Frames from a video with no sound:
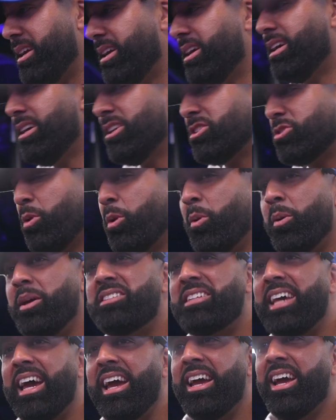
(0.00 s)
So when
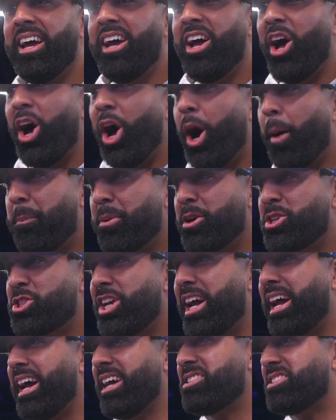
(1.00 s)
we say upper
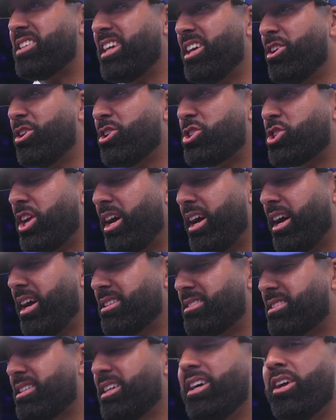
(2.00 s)
chest, inner
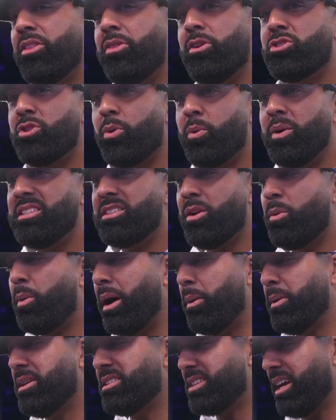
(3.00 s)
chest, there's a reason
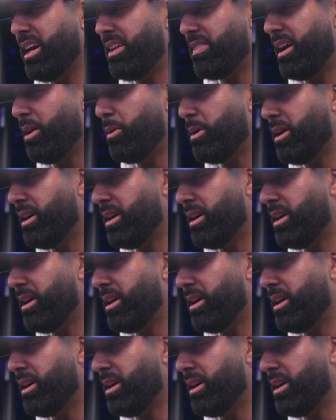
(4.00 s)
why we say it that way.